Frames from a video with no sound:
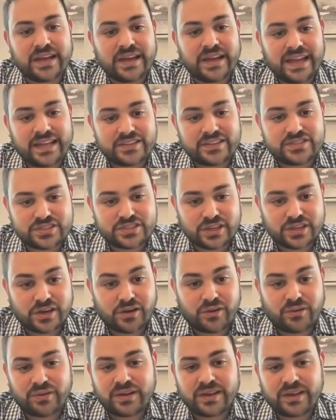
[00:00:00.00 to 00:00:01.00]
And
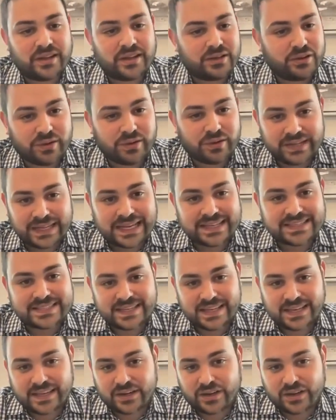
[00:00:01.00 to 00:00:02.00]
so Lauren
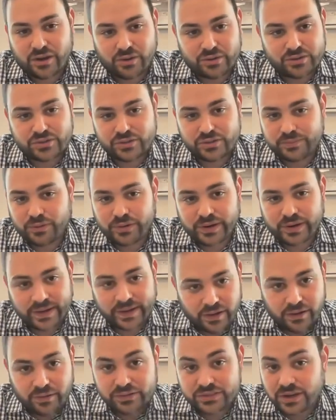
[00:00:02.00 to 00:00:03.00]
Lessig in Code
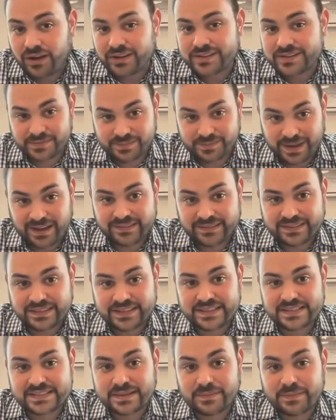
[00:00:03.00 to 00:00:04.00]
2.0 talks about
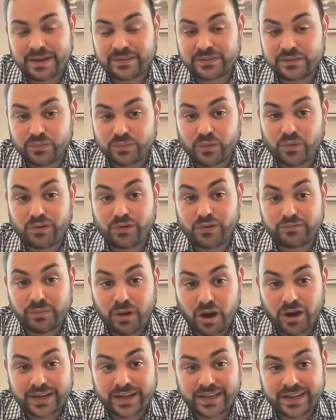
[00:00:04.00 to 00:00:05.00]
this, about the role of
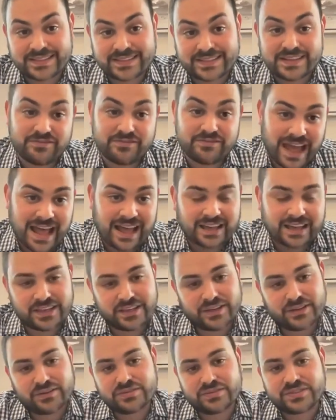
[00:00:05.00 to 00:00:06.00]
markets and
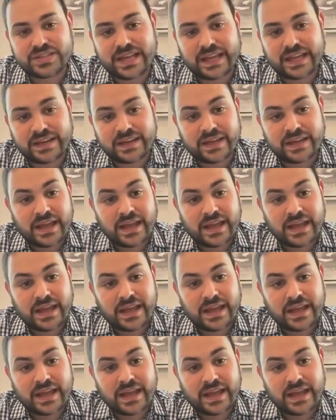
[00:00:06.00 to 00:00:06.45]
values and